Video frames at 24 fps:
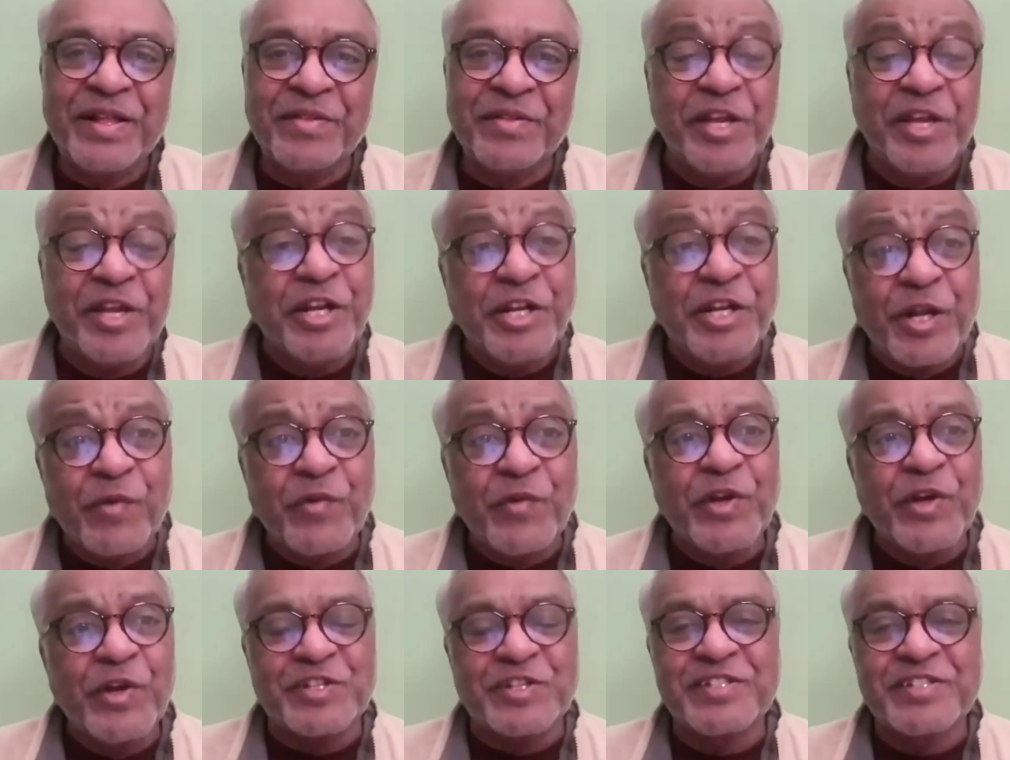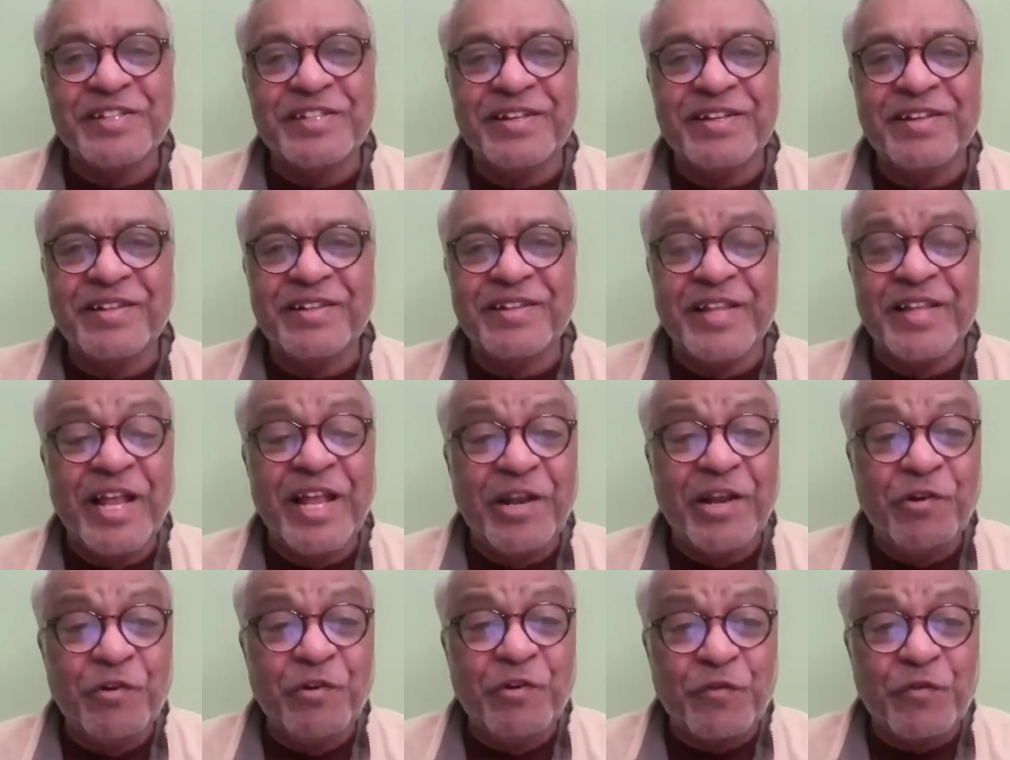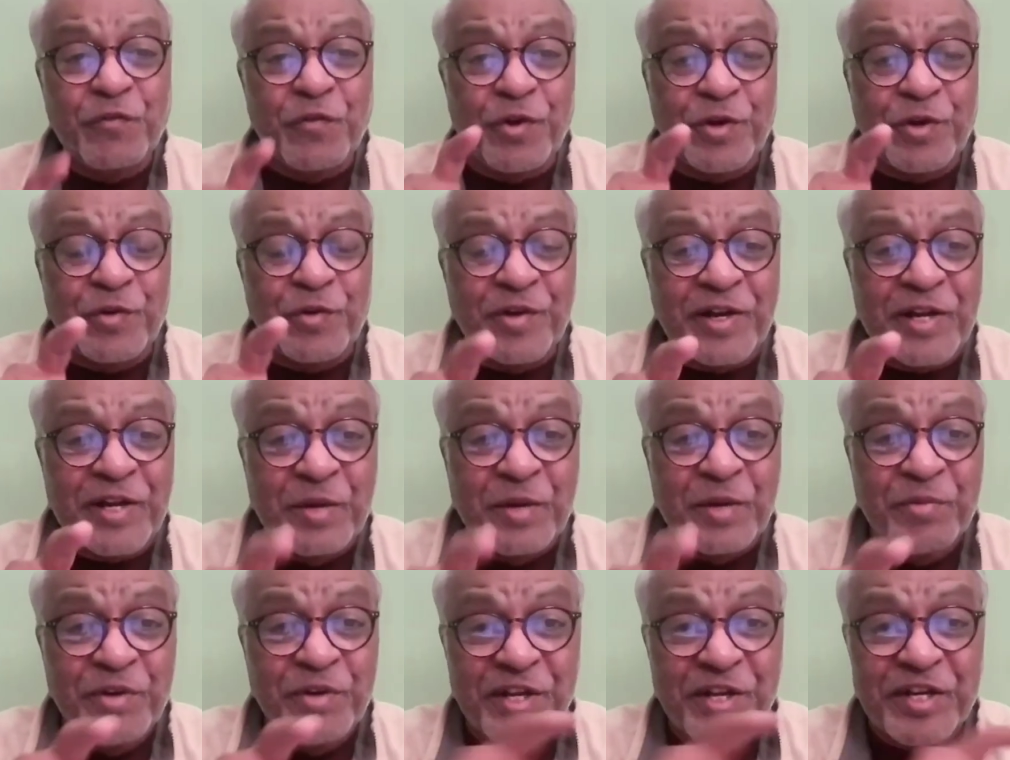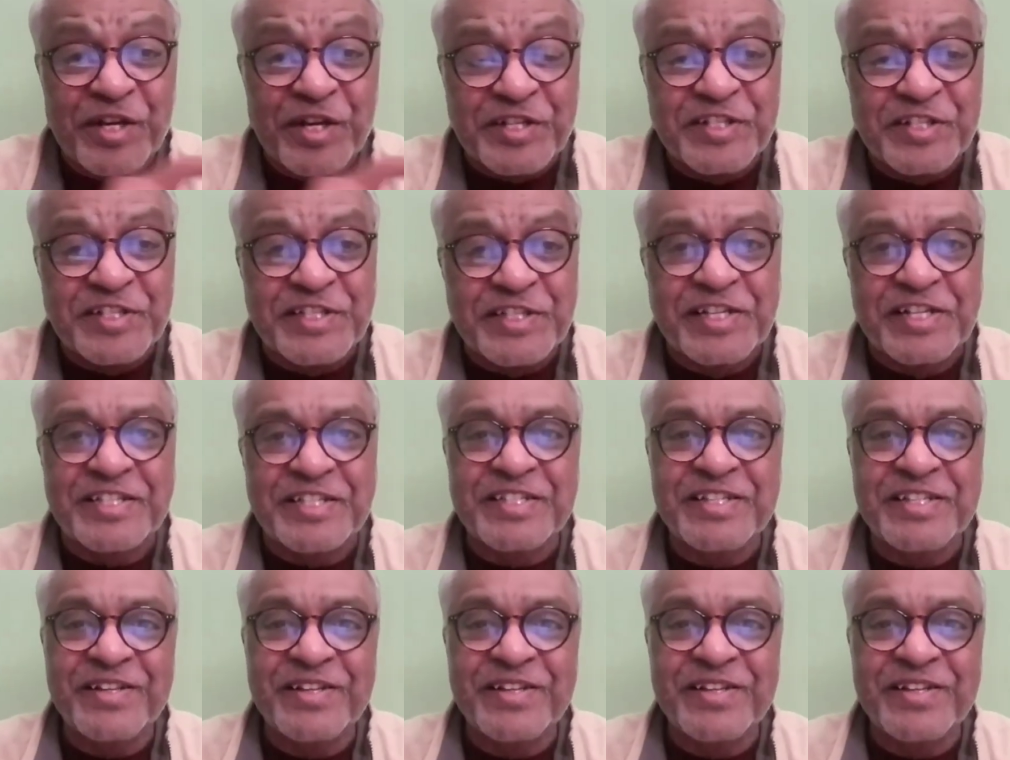the interviewers, they look for your communication skills.